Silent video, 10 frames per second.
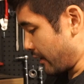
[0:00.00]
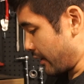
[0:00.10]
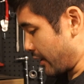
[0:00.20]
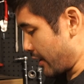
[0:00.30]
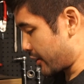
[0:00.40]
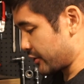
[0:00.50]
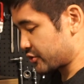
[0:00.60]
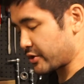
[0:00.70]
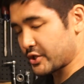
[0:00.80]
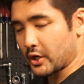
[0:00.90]
it could
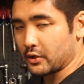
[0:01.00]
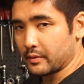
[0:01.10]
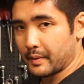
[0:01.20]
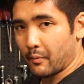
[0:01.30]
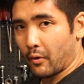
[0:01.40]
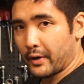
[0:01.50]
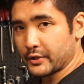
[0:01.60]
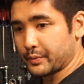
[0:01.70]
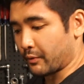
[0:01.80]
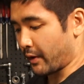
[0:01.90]
stretch out a little bit more
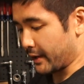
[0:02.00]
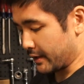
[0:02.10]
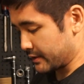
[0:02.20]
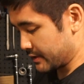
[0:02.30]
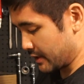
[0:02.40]
as we ride it,